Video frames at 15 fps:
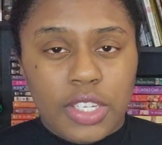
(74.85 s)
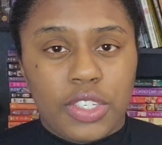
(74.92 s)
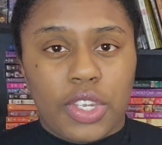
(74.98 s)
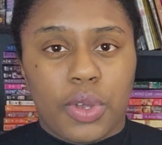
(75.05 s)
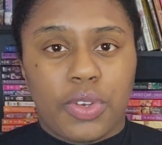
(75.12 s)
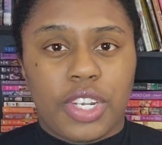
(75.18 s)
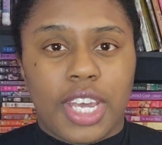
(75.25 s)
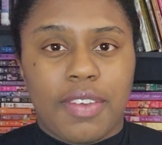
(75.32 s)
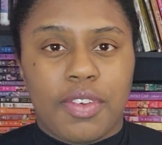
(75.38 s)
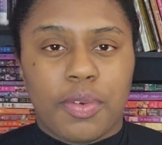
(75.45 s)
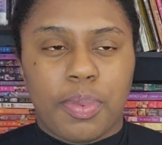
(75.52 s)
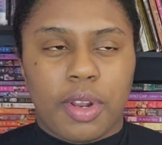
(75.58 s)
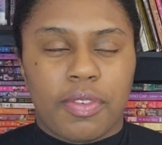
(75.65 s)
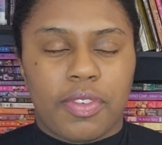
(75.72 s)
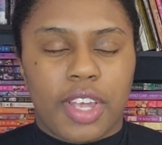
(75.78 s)
So to give you a
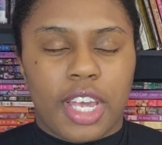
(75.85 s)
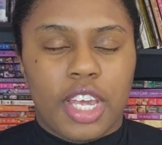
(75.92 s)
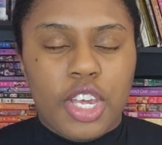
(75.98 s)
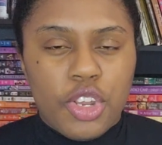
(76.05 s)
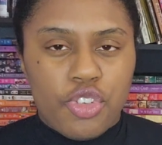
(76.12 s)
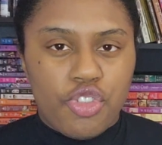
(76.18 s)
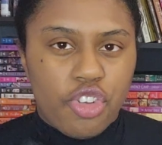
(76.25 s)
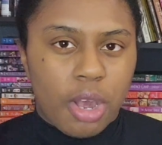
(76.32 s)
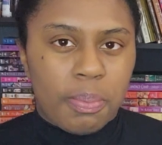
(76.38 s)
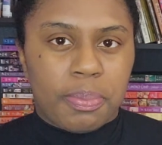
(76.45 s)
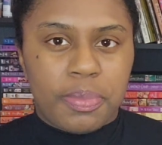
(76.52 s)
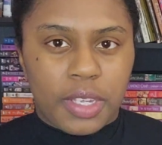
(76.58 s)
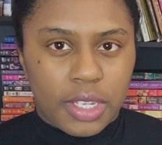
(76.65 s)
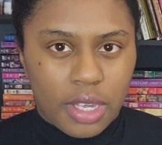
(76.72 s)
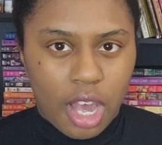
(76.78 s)
bit of a
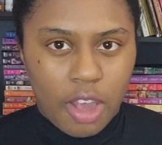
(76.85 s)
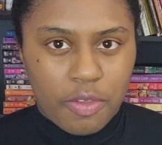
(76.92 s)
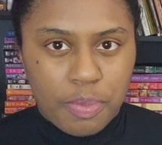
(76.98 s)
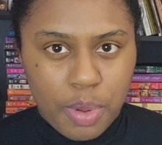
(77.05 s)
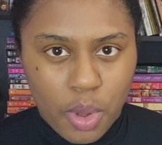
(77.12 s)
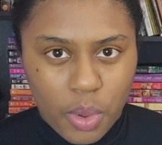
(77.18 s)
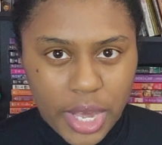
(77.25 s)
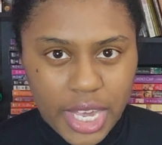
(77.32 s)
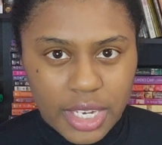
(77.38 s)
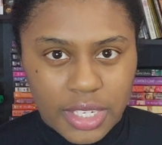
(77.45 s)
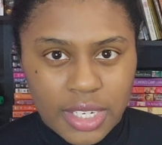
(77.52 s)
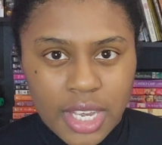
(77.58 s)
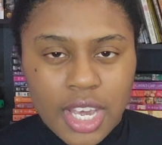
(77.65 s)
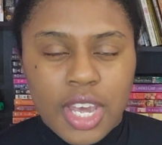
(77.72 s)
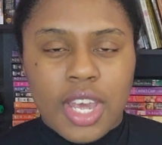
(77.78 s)
jumping off
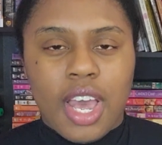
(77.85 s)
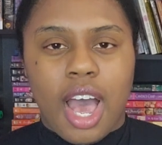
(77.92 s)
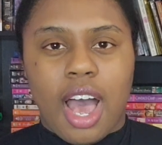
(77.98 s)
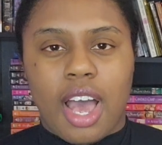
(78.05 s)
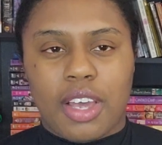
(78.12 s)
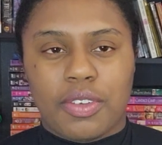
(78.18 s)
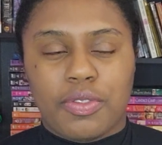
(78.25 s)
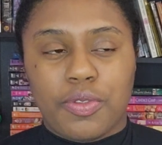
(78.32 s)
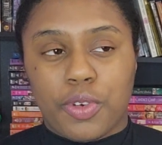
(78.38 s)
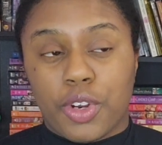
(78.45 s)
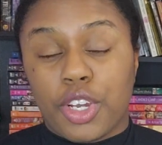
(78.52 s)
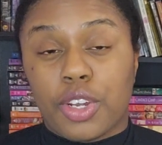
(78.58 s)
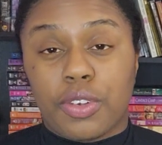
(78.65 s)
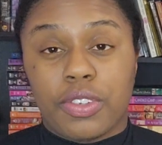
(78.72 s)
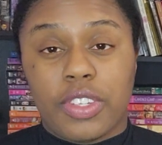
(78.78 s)
point for
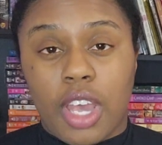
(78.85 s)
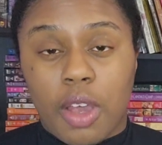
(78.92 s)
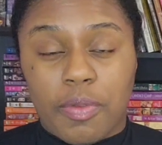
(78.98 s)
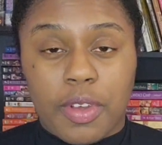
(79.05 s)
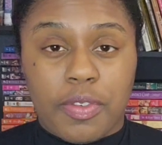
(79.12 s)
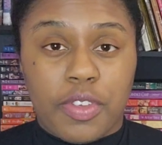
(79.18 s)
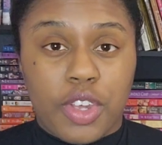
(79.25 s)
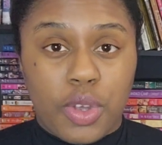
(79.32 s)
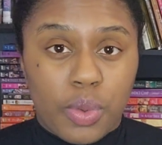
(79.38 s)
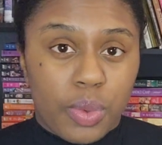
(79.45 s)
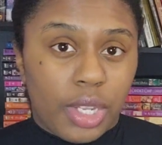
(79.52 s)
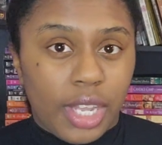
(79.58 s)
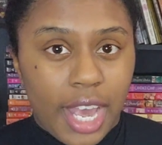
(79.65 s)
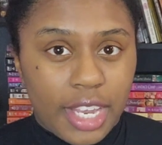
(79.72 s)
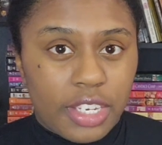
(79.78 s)
yourself if you
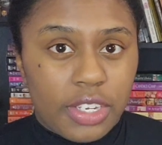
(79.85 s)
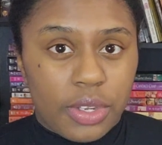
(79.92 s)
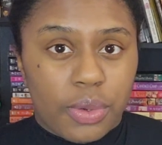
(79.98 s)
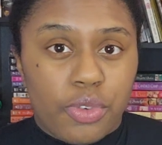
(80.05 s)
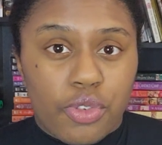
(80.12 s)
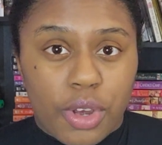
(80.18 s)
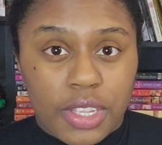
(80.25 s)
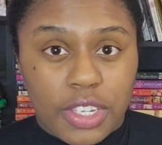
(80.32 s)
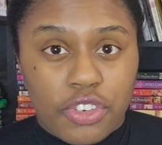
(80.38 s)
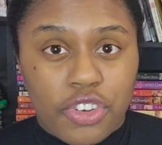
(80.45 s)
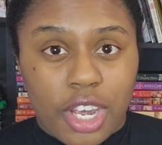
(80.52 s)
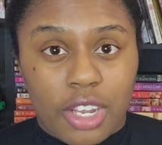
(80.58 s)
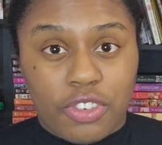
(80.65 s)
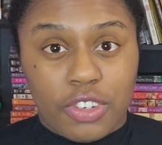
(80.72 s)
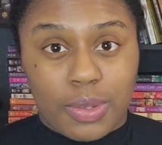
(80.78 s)
would like to join this
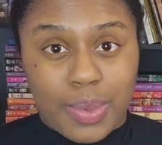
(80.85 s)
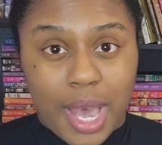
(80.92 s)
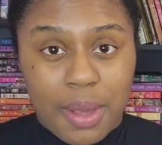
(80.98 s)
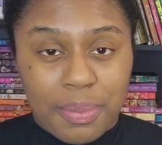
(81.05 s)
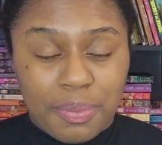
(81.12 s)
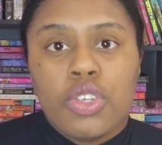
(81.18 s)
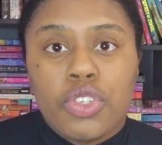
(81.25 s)
challenge as well.